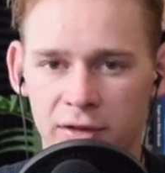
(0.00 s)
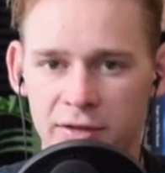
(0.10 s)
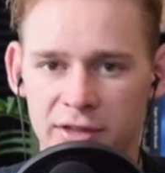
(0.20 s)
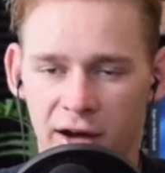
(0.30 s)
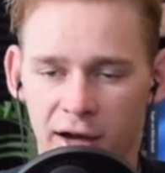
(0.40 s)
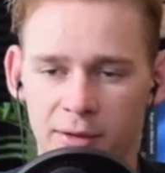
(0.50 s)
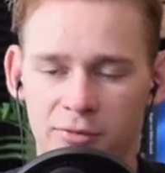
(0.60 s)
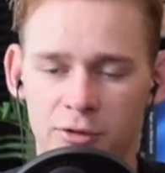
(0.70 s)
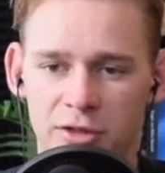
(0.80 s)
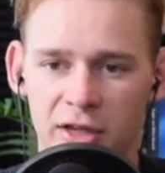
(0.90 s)
and
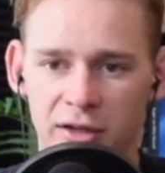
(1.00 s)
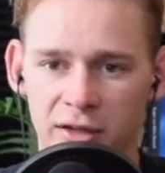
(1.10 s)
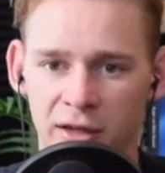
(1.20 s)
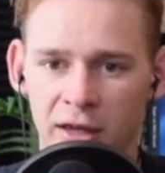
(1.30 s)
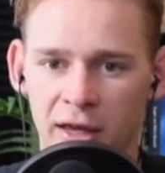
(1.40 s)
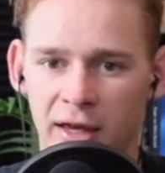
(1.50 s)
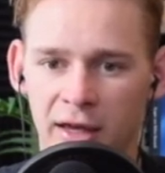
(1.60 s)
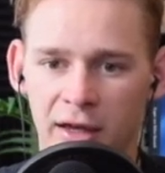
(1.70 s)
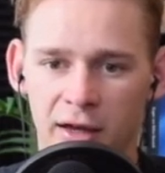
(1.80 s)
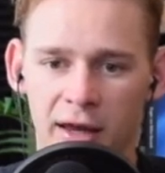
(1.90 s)
time for studying,
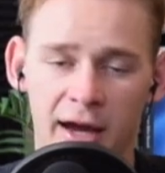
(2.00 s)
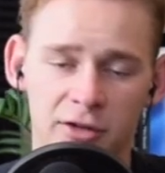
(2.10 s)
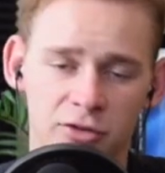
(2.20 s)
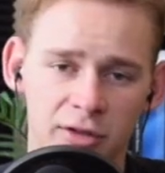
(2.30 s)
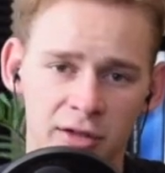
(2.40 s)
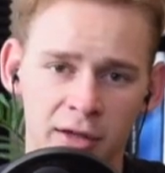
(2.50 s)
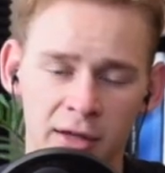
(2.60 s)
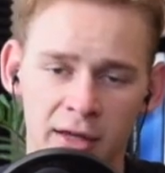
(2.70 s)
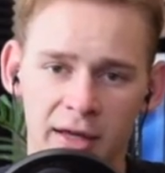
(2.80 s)
and actually,